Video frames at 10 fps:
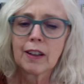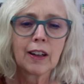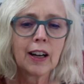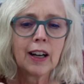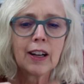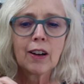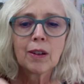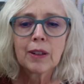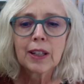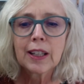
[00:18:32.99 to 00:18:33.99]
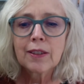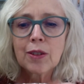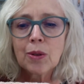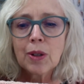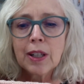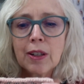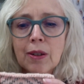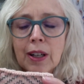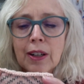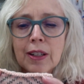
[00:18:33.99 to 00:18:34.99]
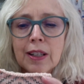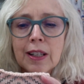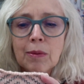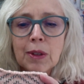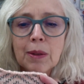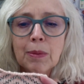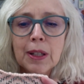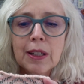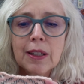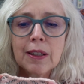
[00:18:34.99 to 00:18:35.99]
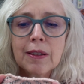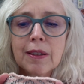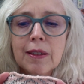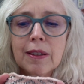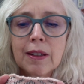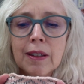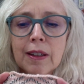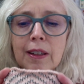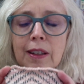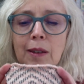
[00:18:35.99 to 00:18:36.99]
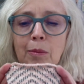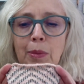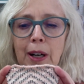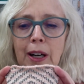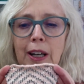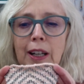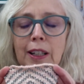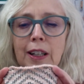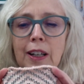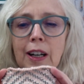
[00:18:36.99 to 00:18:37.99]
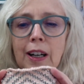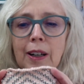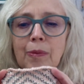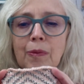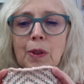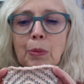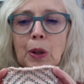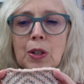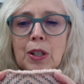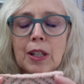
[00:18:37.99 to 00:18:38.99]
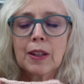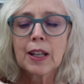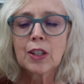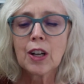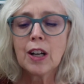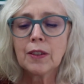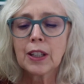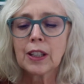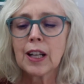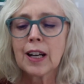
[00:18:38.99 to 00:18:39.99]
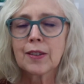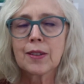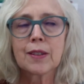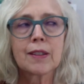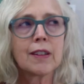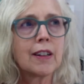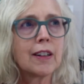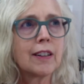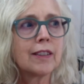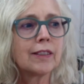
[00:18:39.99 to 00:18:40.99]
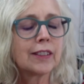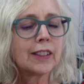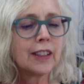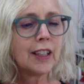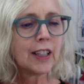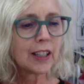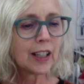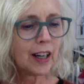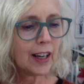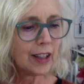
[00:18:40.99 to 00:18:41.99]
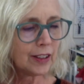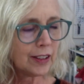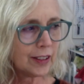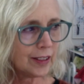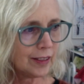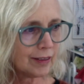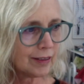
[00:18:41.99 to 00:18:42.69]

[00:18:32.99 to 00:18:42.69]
I already sort of knew how to knit with beads, but the person that taught the class, Kyle